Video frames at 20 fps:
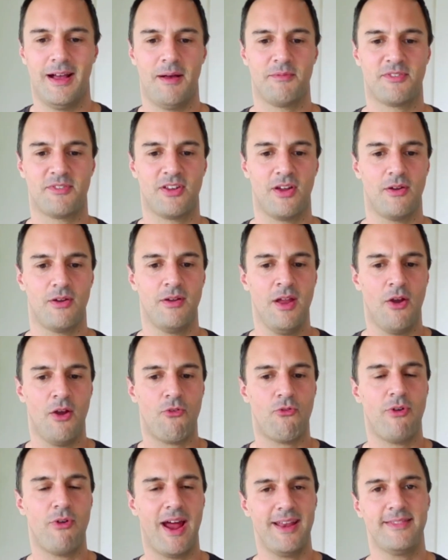So
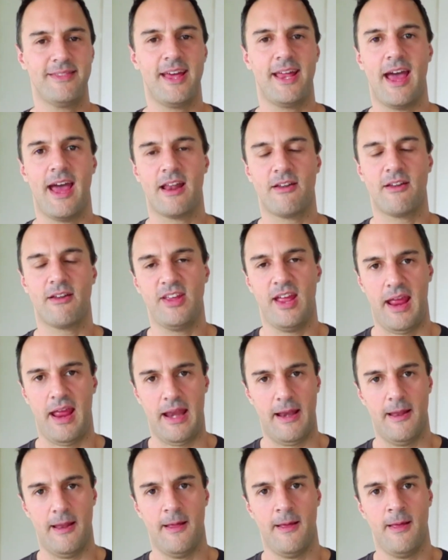rate that out of
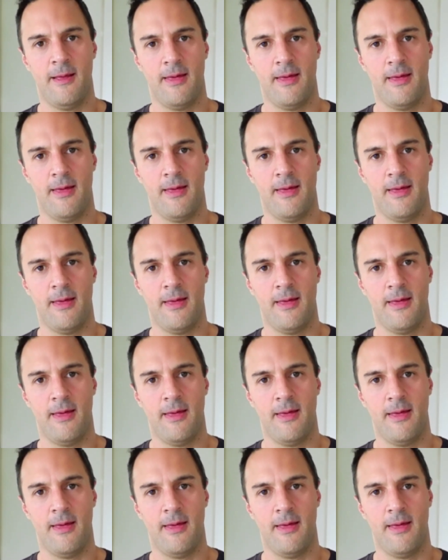10.